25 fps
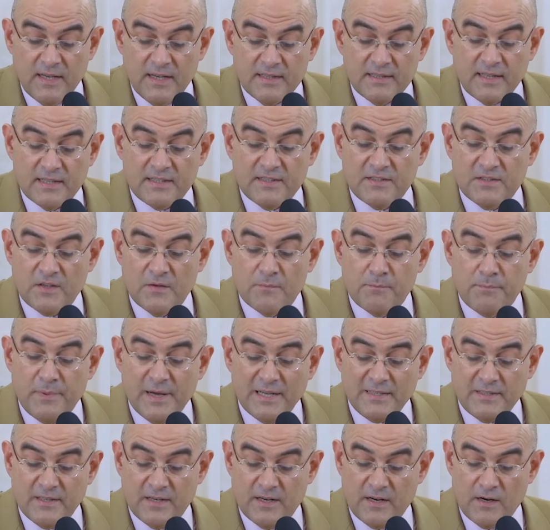that it is
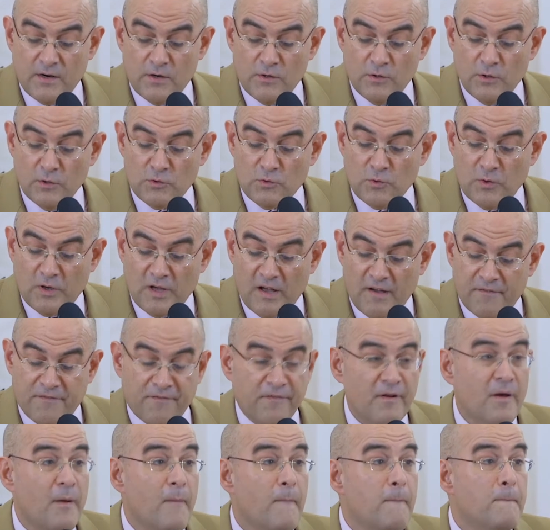better not to
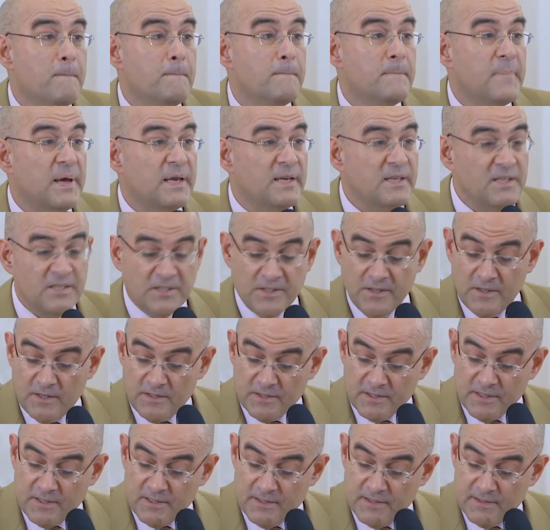have many
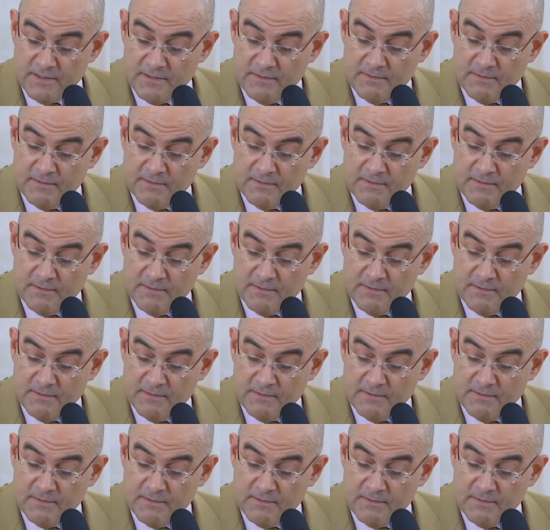children?